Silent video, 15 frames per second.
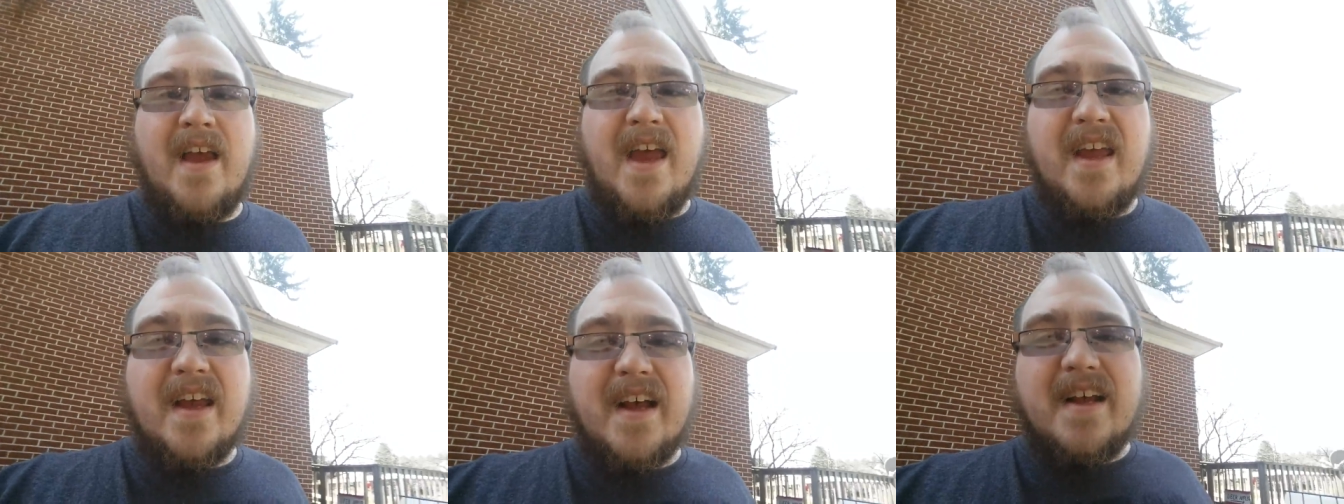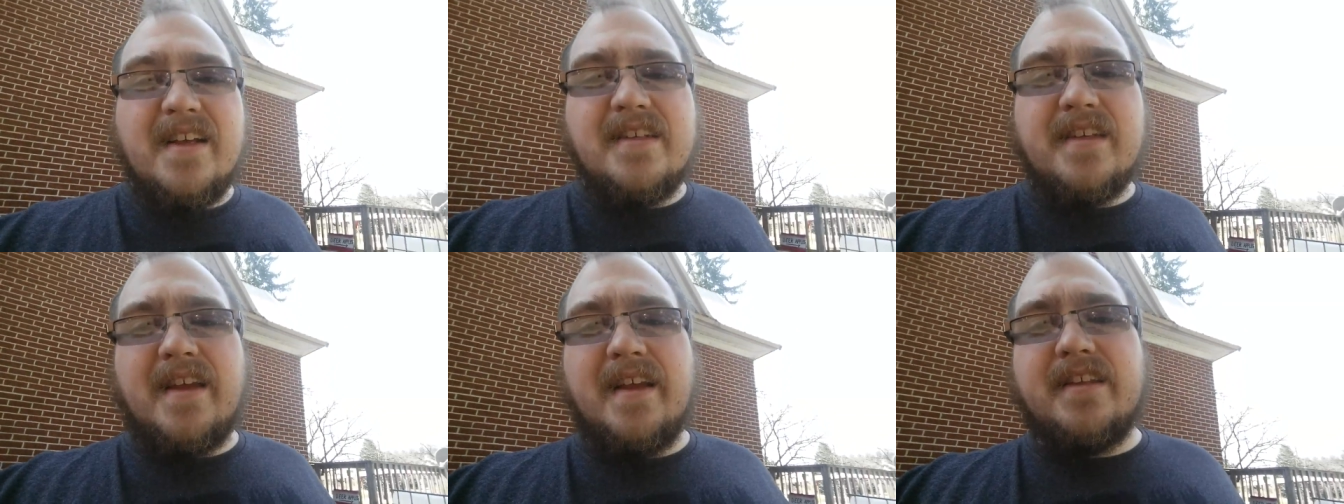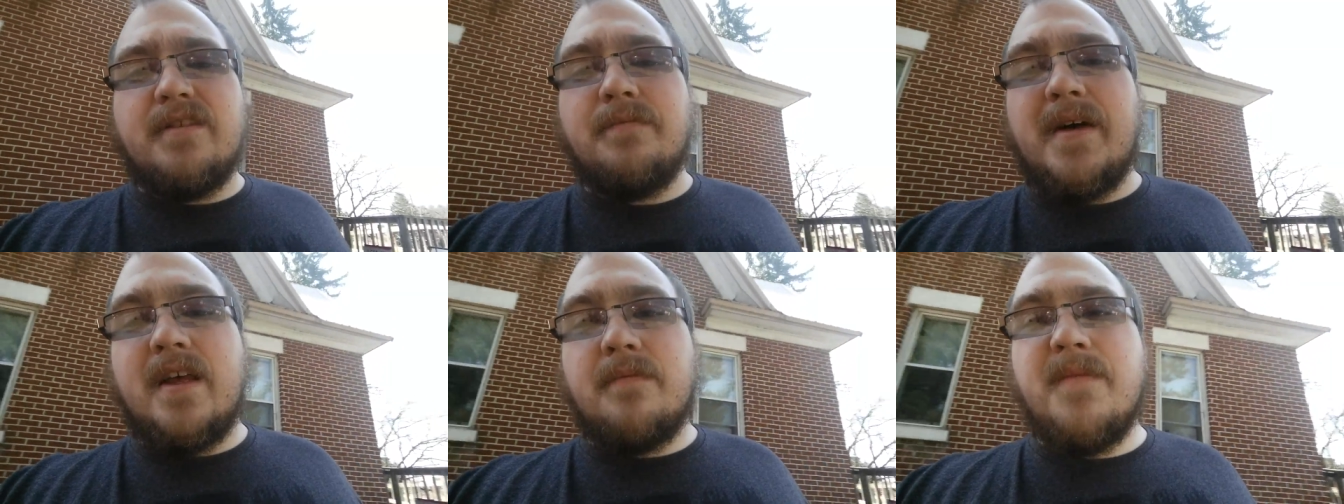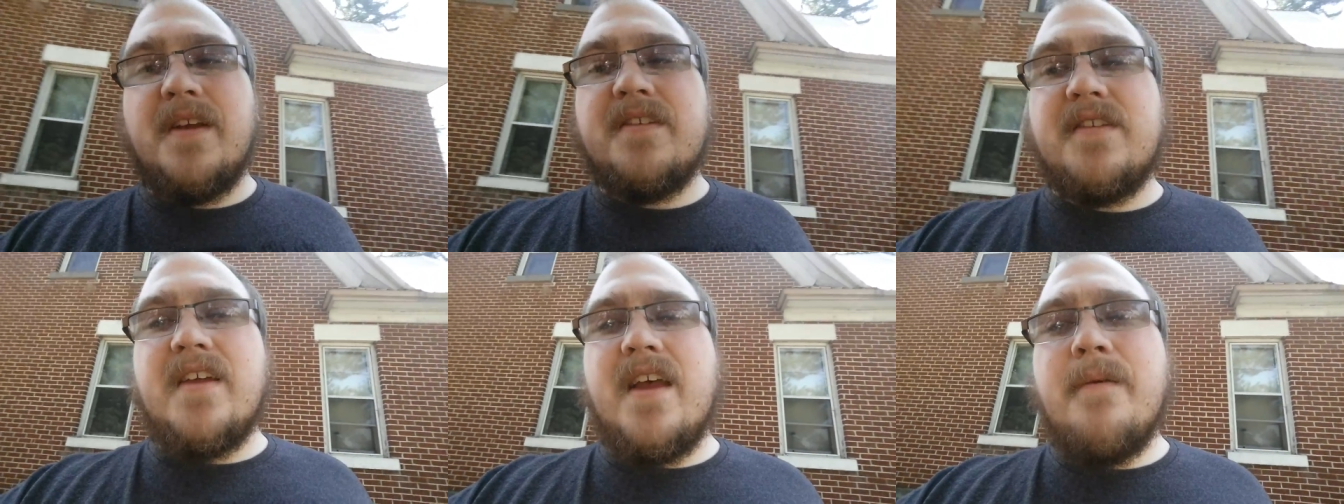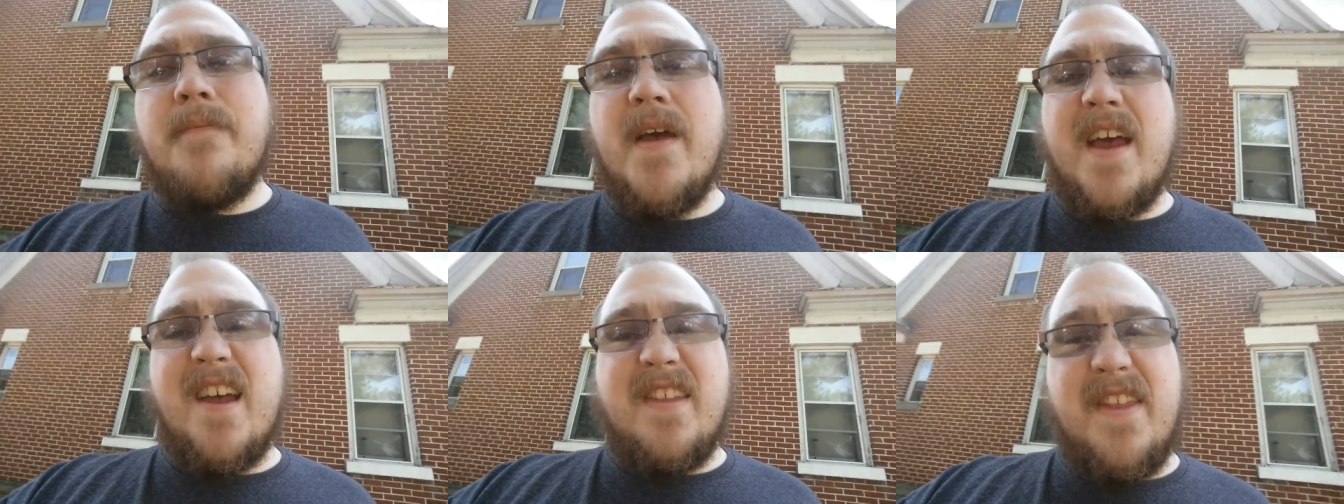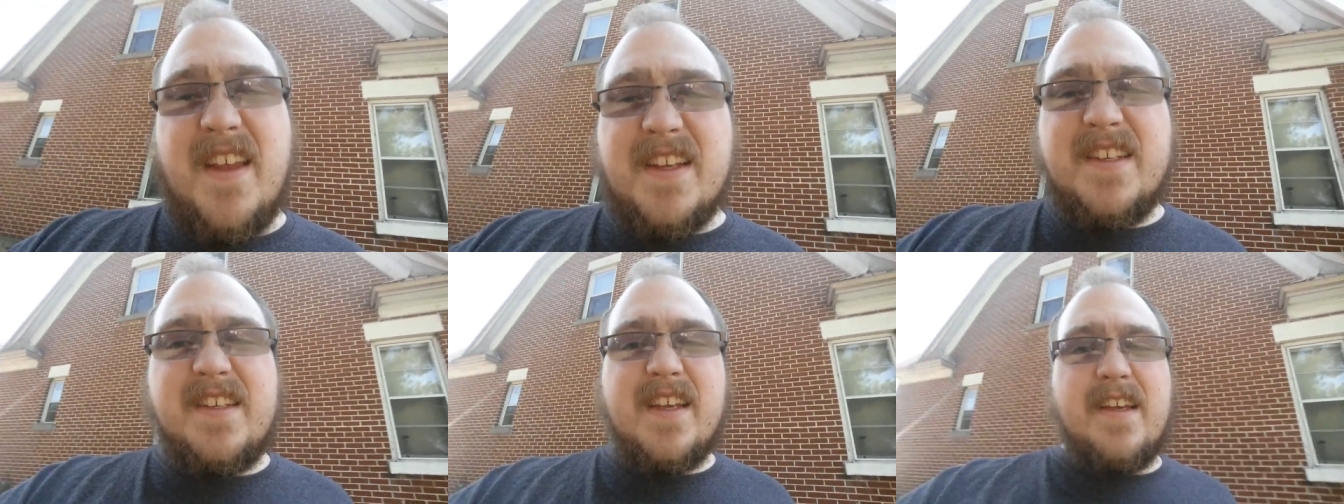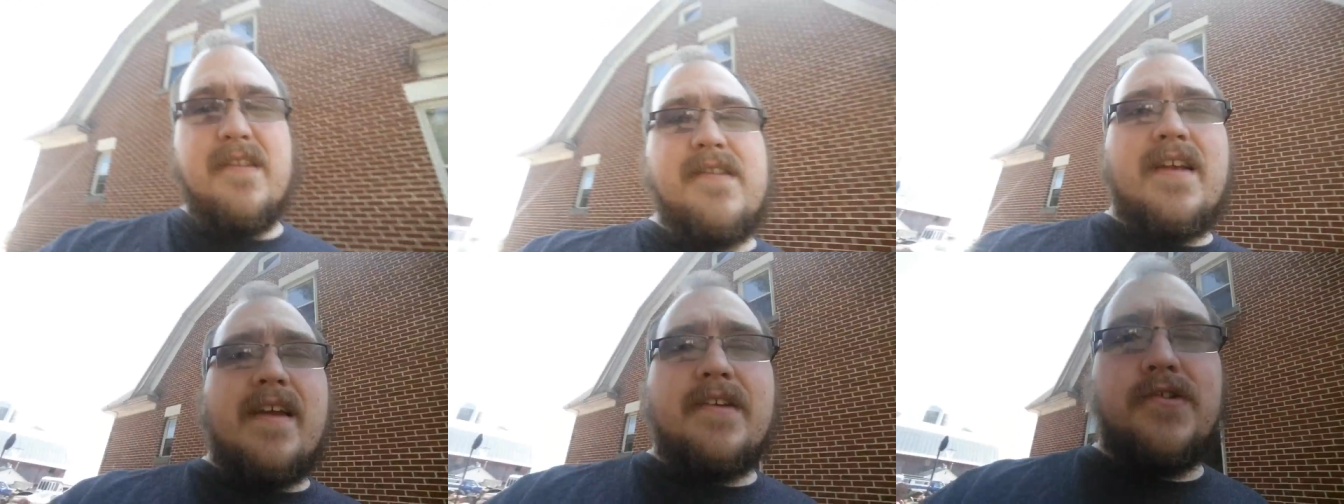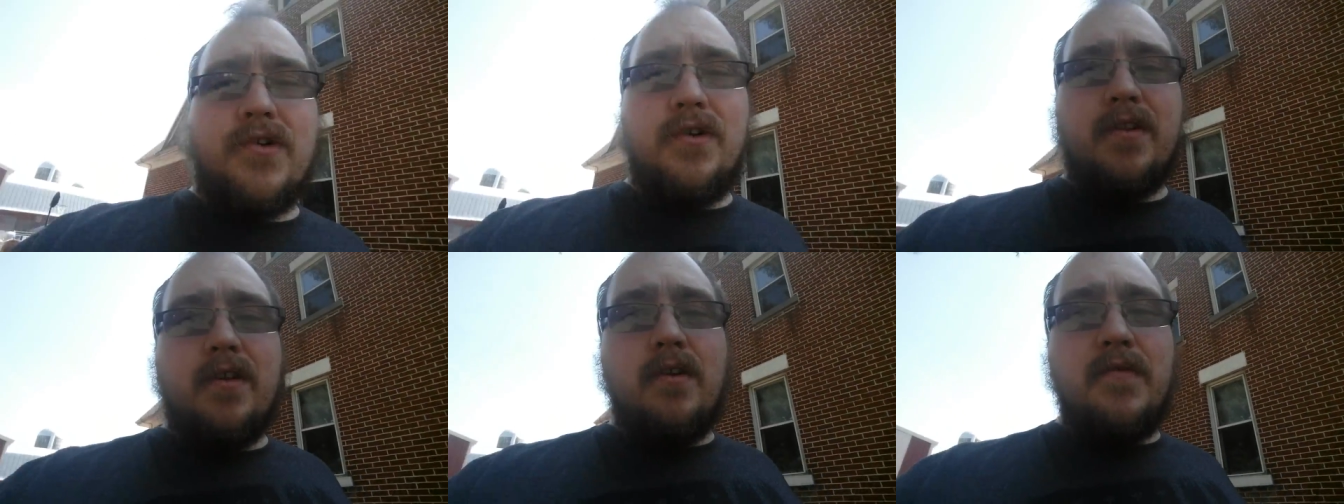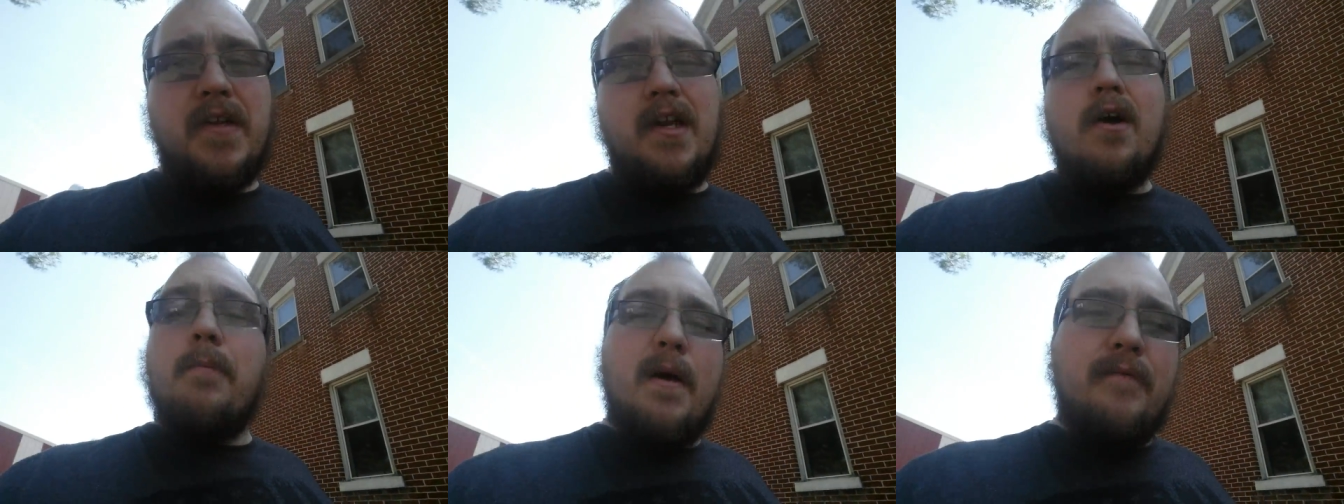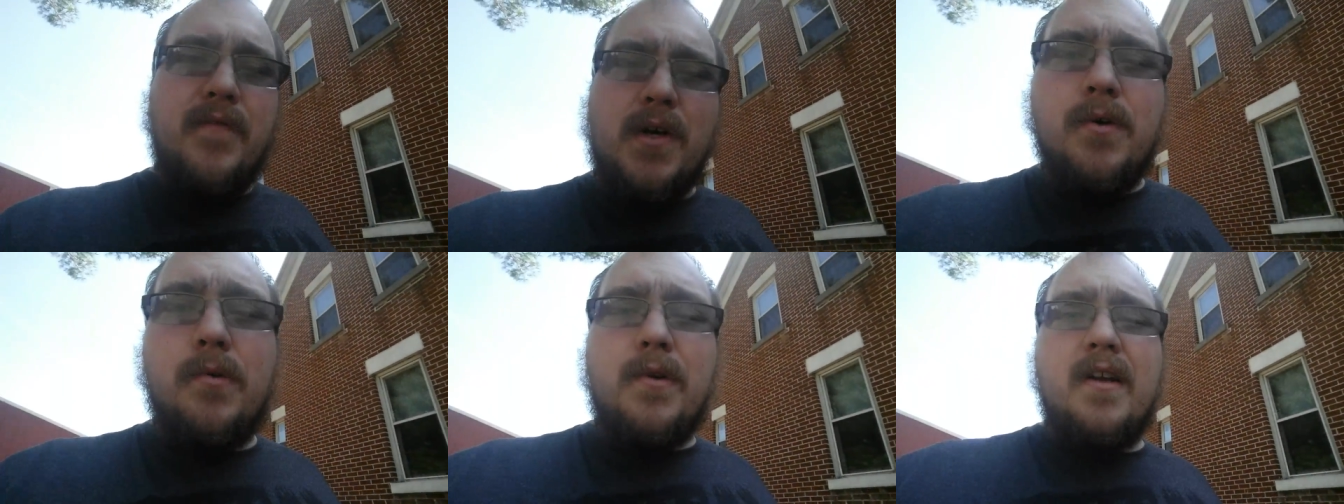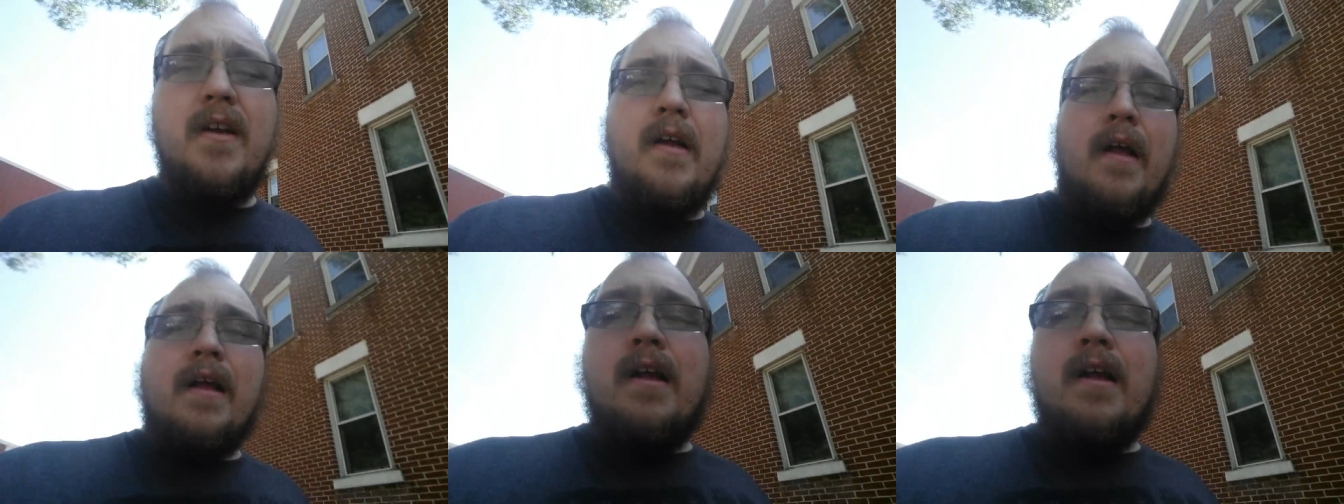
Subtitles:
Hey guys, it's Mike Mixtape, and this is a short little video on my phone